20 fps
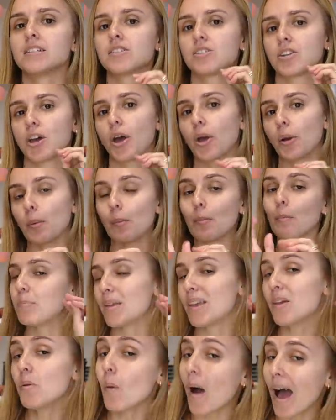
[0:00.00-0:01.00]
So
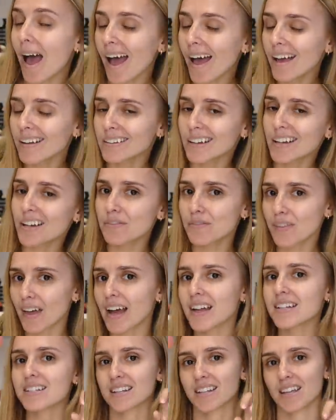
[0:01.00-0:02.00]
beware of
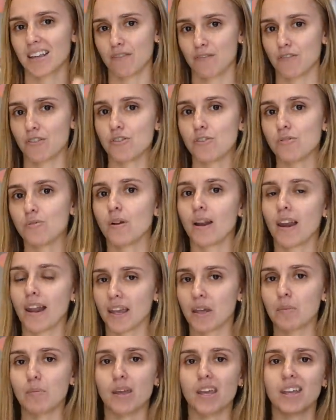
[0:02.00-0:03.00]
that if you,
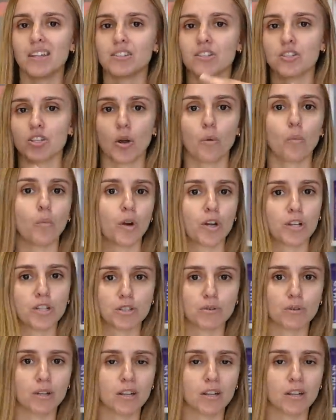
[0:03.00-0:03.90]
like me, don't want to do